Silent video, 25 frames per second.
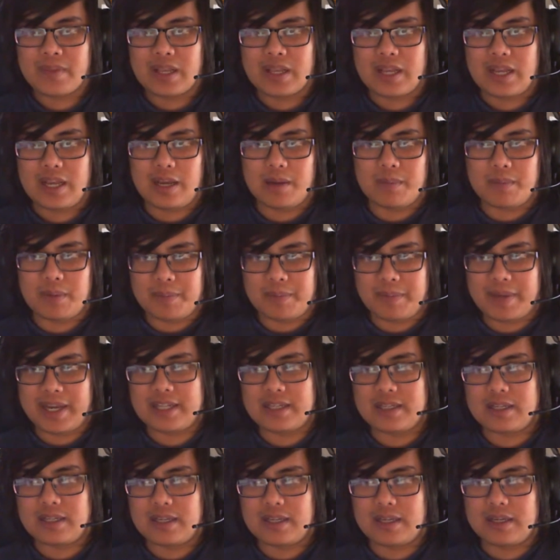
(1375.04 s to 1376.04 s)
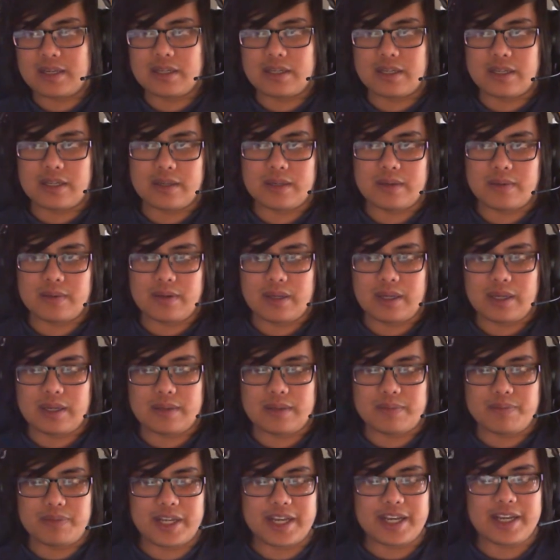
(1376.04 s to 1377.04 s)
It meant
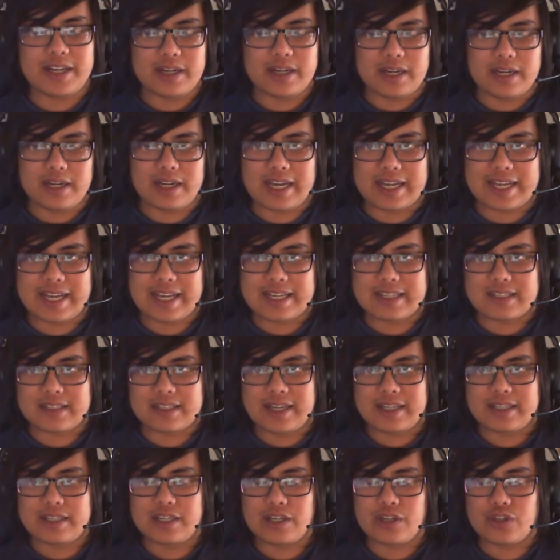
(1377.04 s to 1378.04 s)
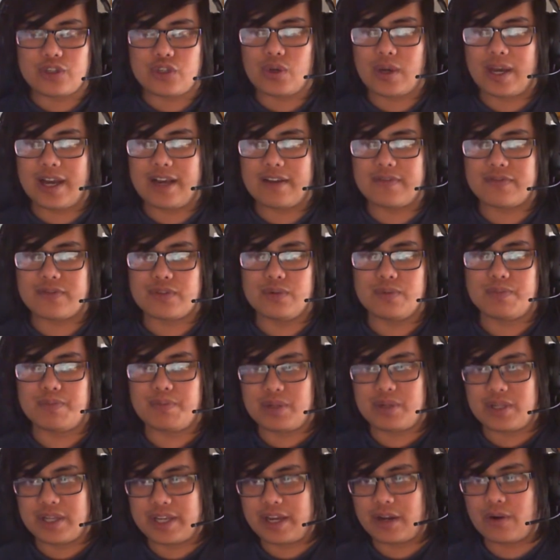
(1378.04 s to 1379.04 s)
playing against Ninetales, you have to
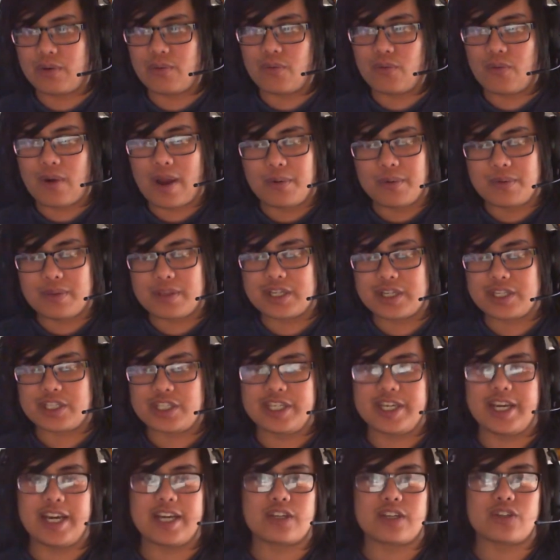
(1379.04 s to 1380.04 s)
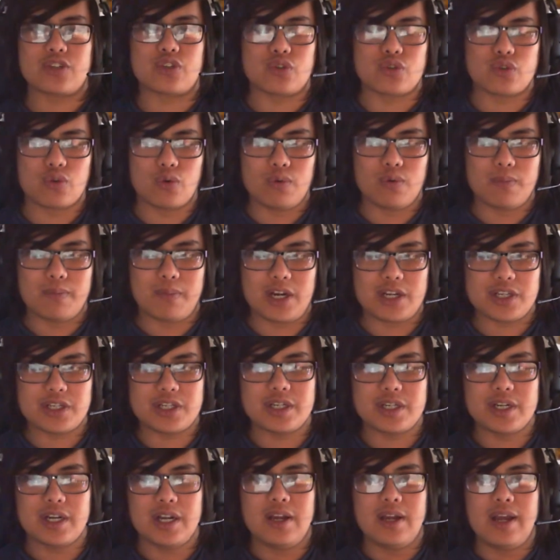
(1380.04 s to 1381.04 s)
play around the GX so
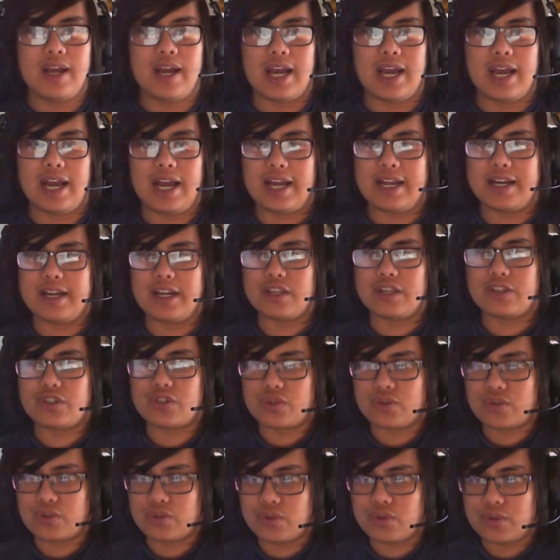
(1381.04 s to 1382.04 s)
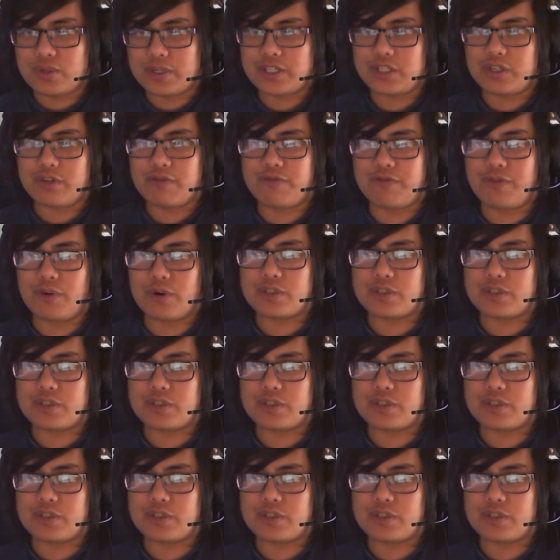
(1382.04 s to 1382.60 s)
much, and as soon as you force